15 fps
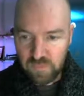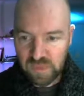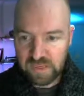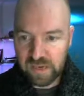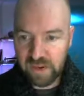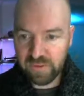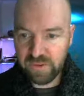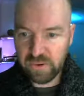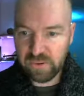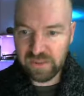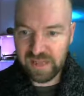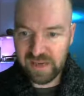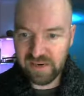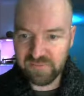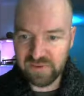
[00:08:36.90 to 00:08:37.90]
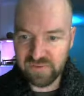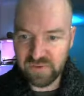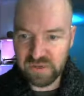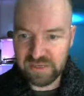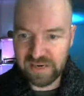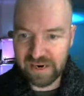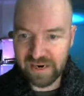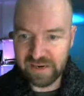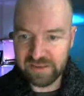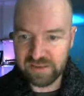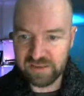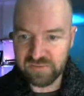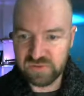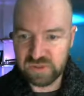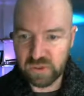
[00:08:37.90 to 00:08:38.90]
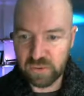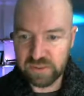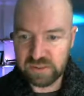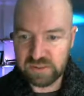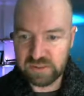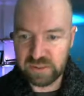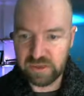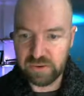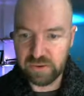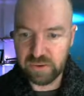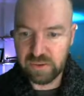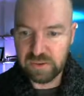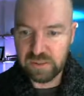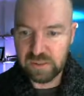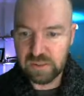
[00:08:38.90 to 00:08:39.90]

Now there are a lot of different kinds of joints here.